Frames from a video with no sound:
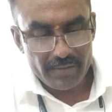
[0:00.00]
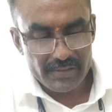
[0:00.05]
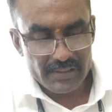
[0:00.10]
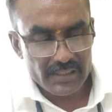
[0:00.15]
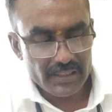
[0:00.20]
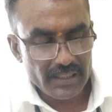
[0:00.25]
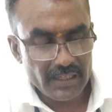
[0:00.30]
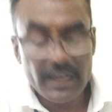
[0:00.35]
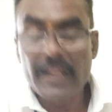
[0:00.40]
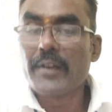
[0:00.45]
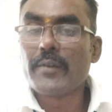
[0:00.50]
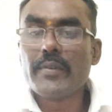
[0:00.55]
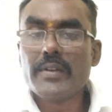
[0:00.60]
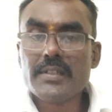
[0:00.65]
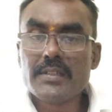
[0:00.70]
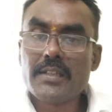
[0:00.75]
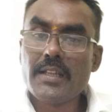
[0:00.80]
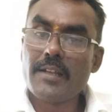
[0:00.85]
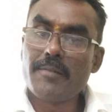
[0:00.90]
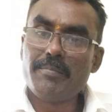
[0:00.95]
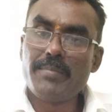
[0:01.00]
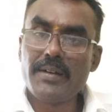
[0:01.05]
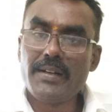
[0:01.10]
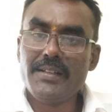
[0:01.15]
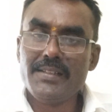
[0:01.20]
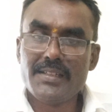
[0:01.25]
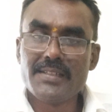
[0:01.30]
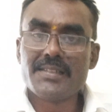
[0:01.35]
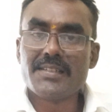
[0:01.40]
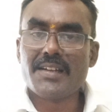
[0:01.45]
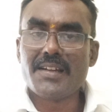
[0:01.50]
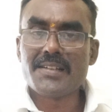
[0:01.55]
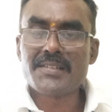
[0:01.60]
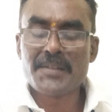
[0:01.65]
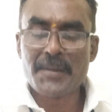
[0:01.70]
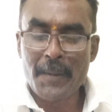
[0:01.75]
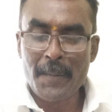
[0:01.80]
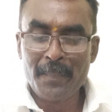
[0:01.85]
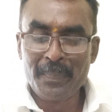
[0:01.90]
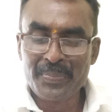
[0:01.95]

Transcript: Ravichandran, likewise their predecessors,